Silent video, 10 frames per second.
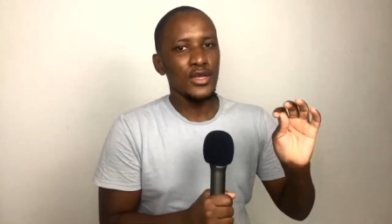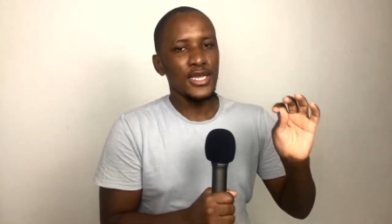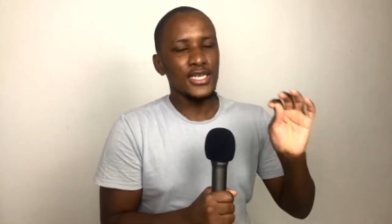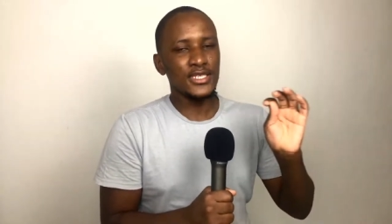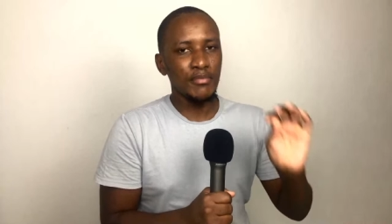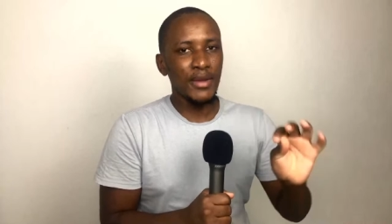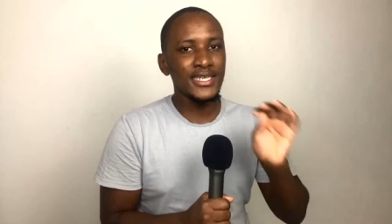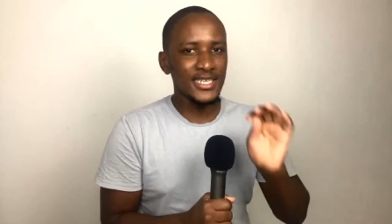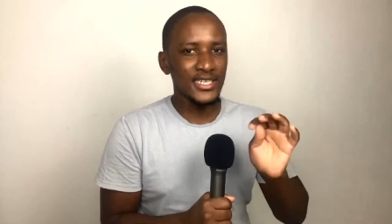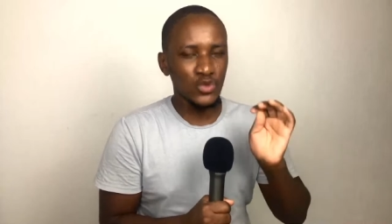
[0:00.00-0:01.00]
as
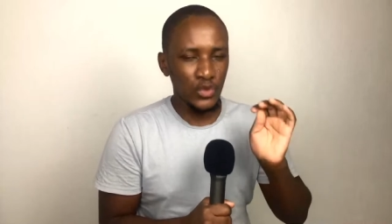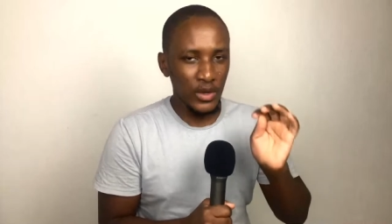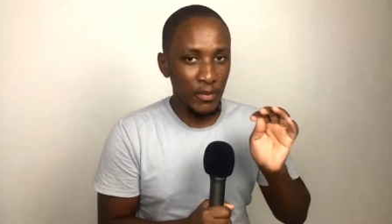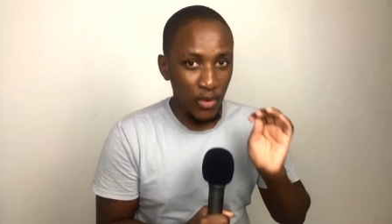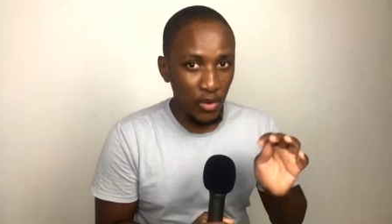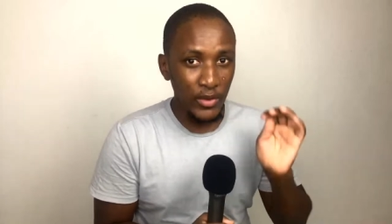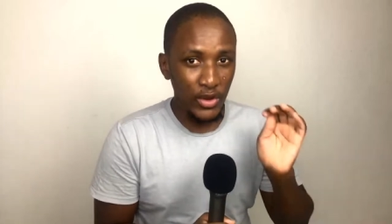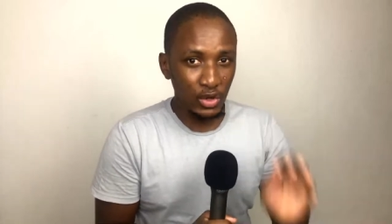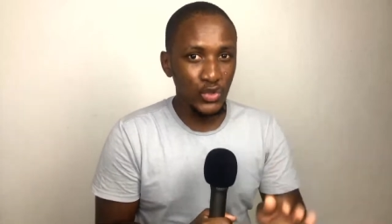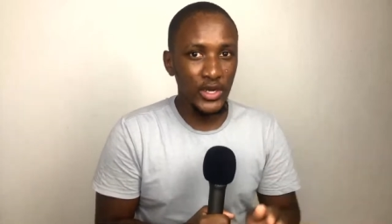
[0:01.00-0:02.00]
much as what Blom
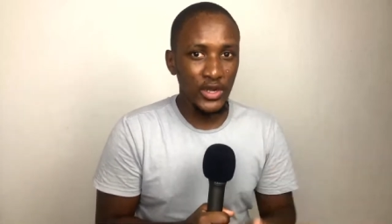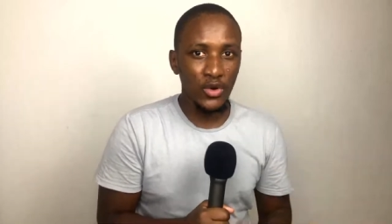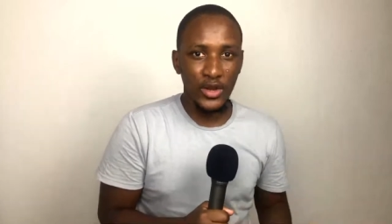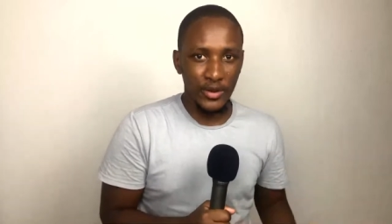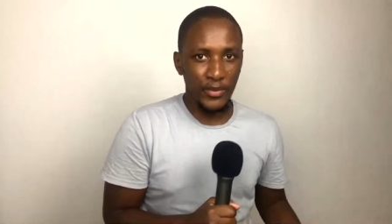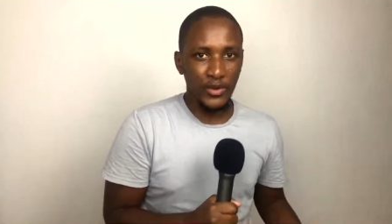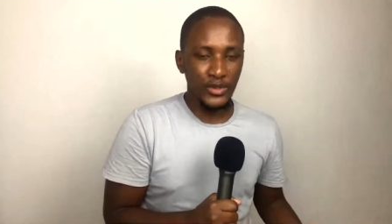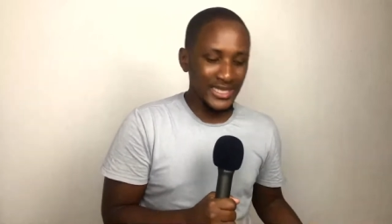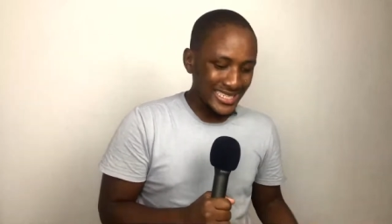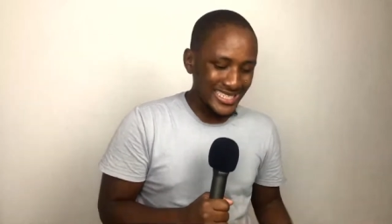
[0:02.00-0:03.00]
usually
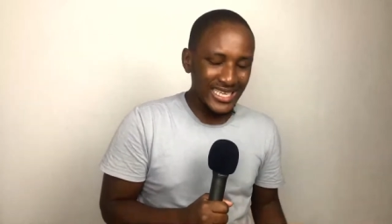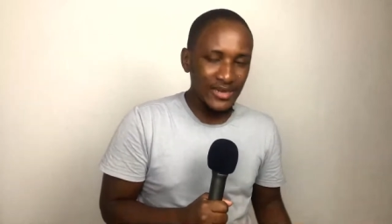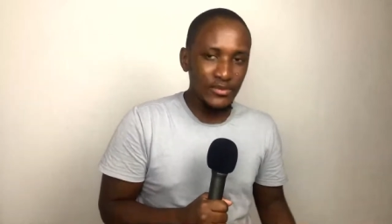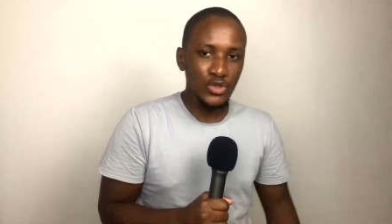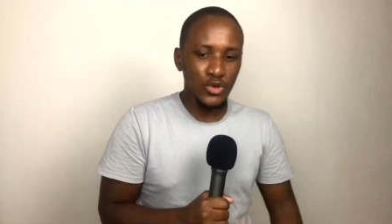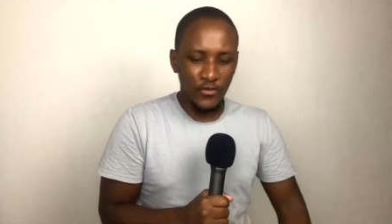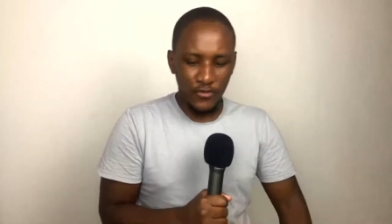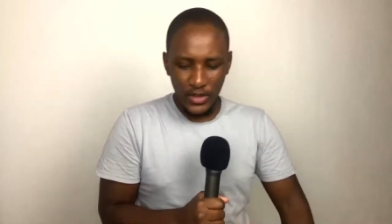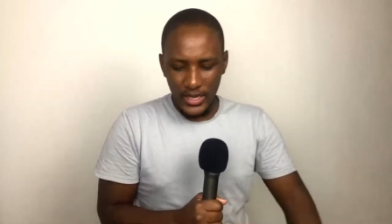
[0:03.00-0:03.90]
contributes in terms of